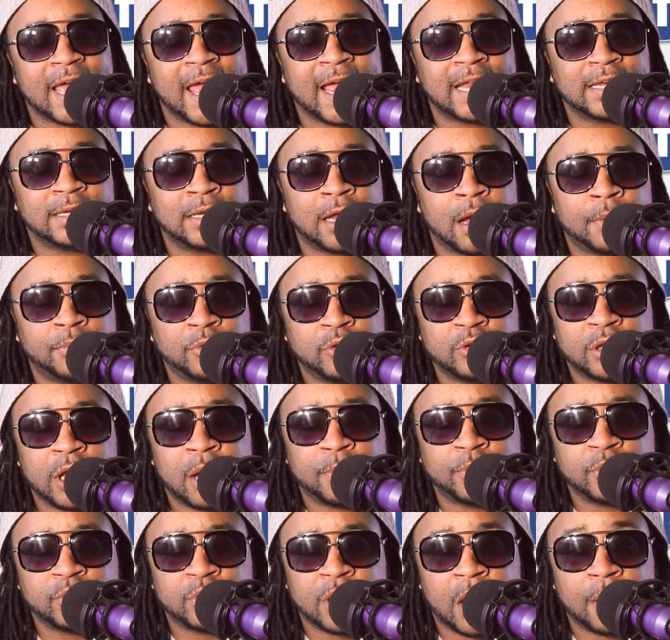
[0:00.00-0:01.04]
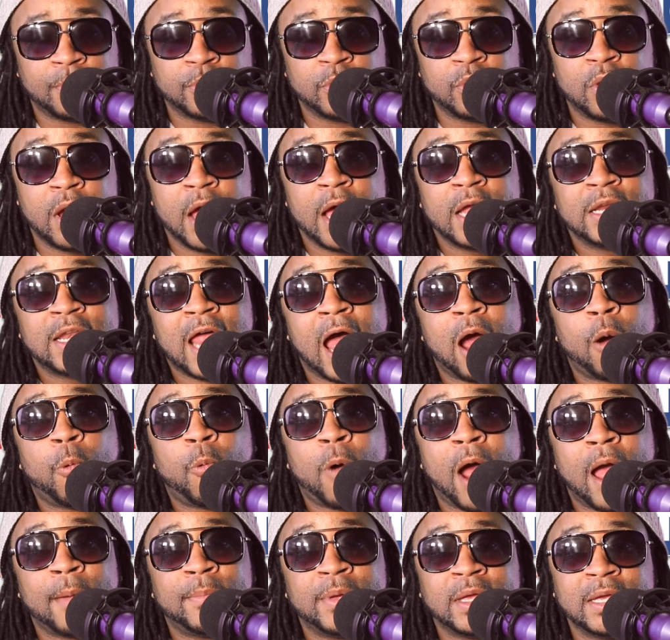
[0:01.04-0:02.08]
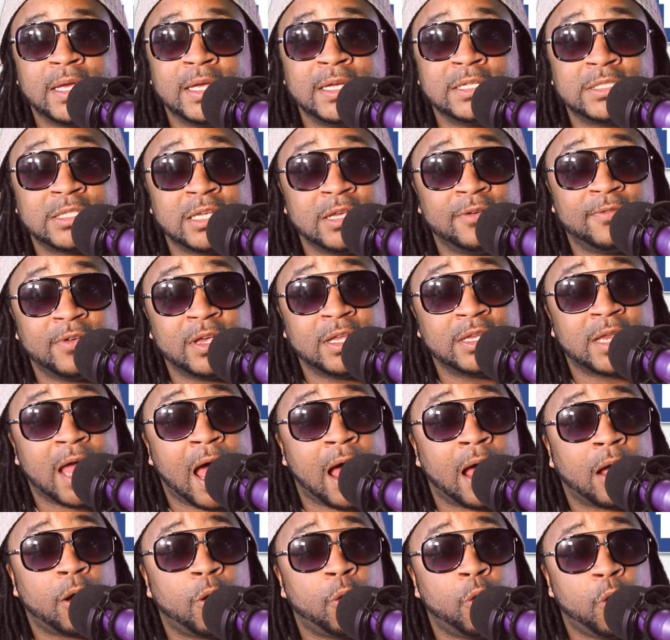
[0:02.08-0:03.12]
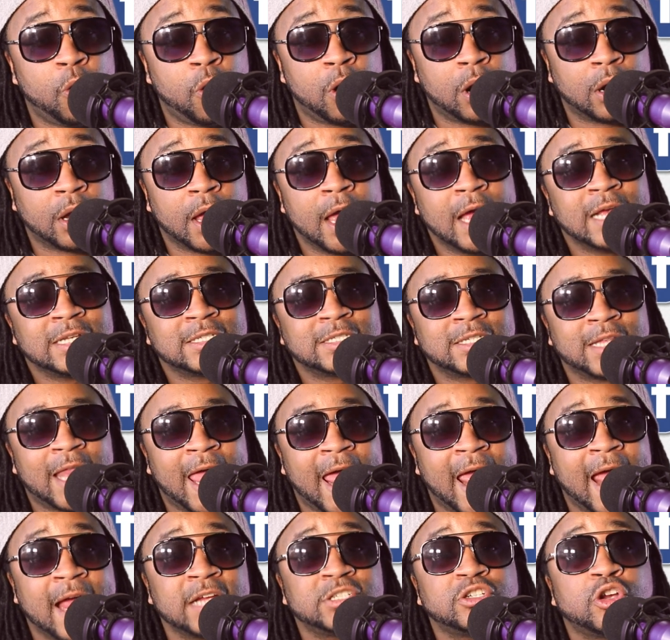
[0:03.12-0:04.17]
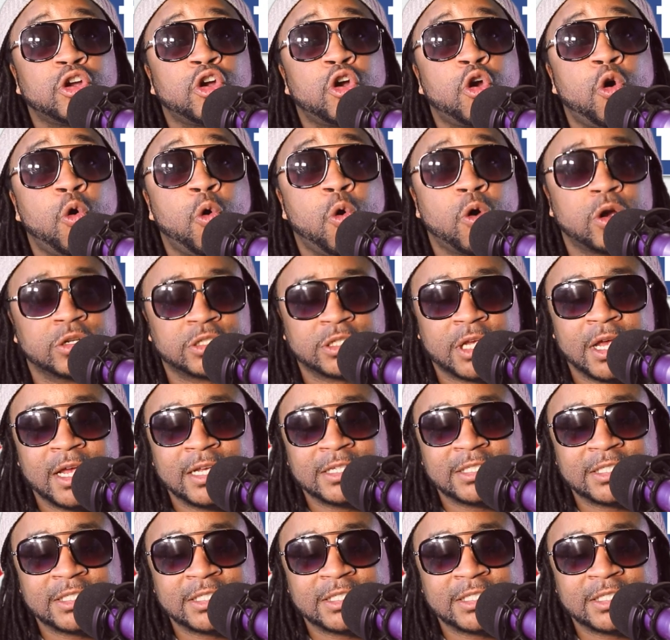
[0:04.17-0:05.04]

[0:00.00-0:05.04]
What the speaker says: at www.ybetv.org/course, course.